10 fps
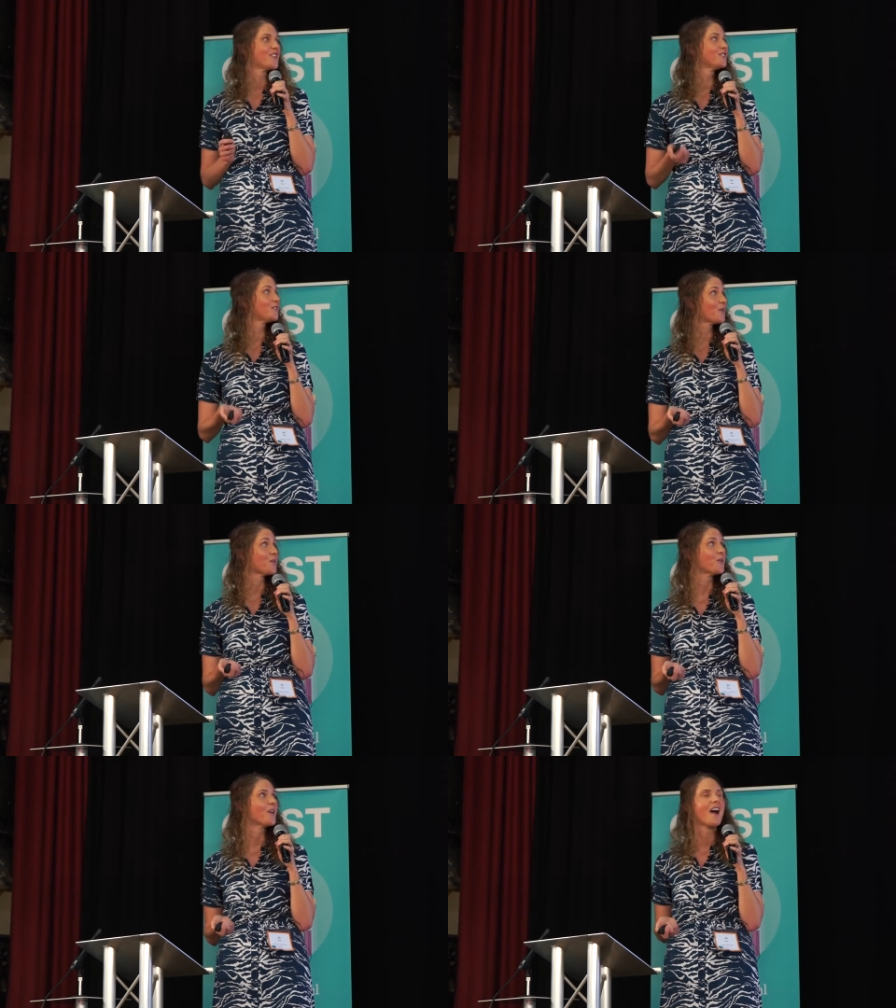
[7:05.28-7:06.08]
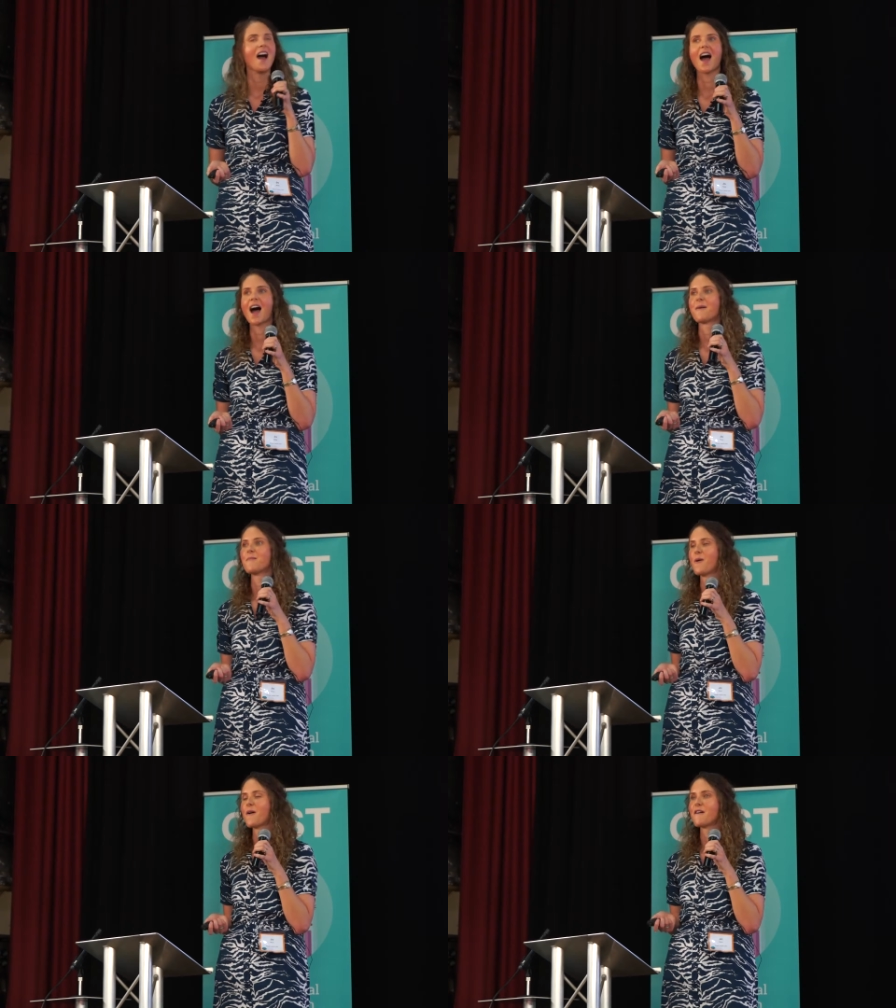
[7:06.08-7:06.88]
So,
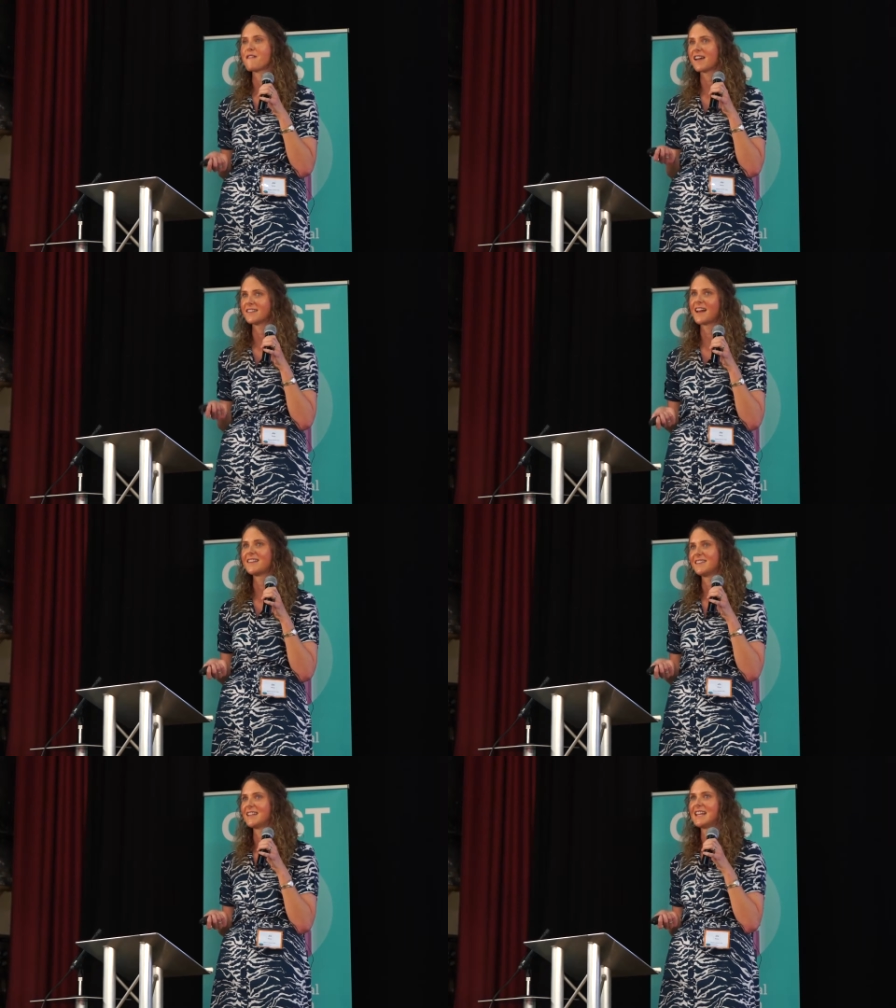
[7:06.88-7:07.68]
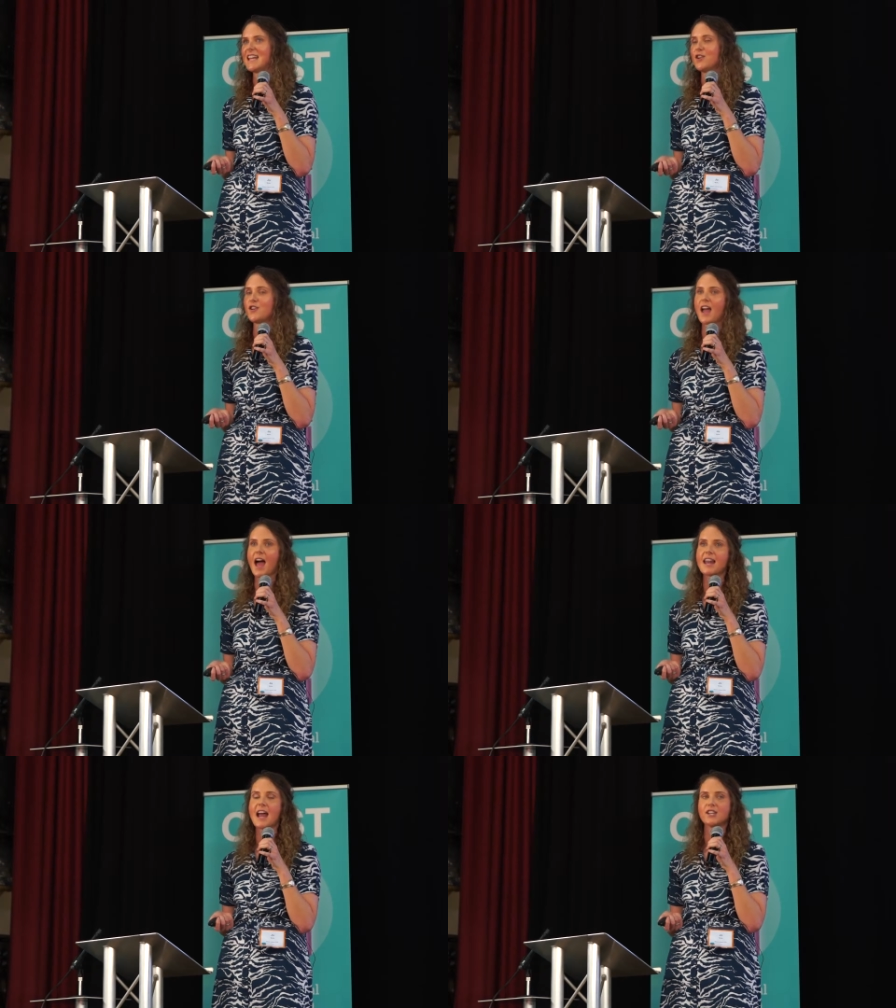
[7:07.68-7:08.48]
excitingly, you
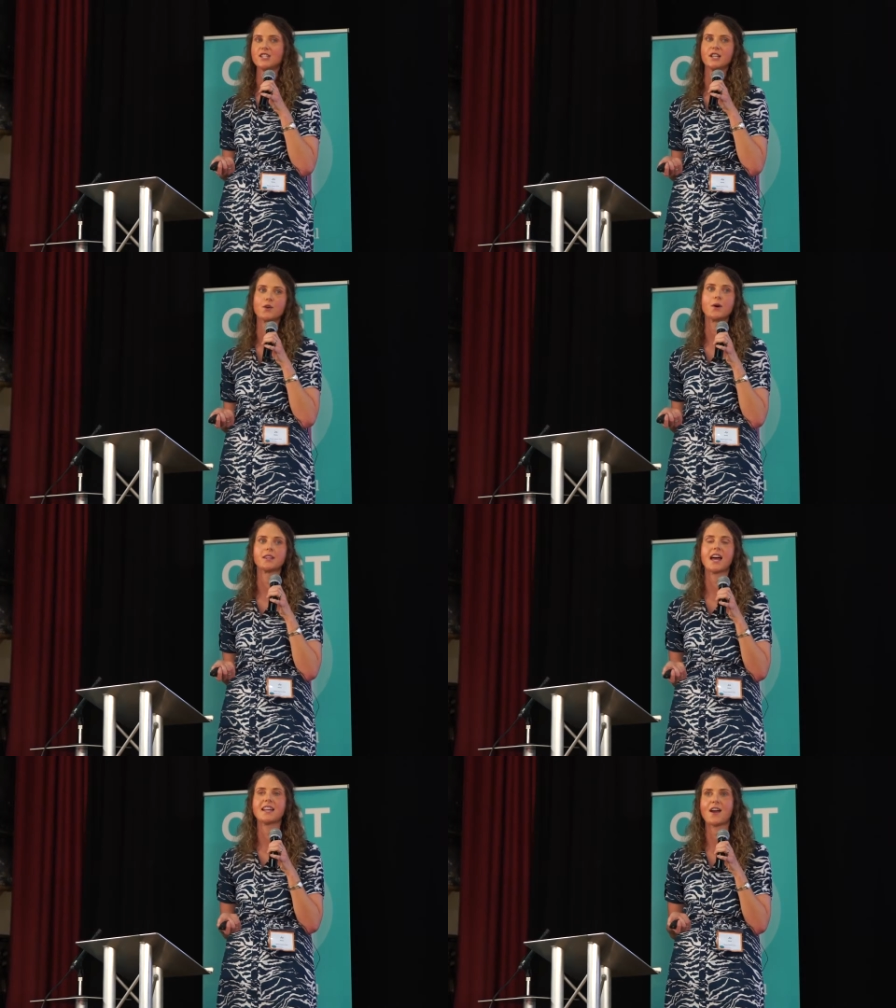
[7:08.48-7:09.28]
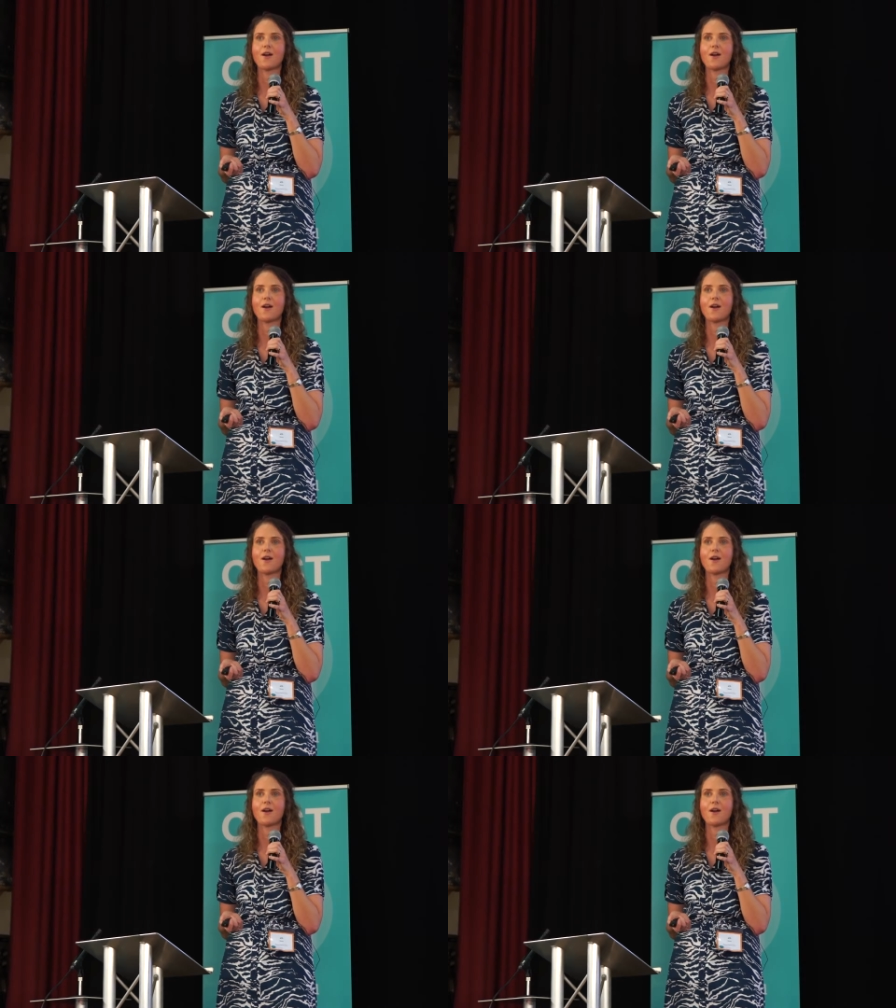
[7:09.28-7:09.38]
can actually go online now.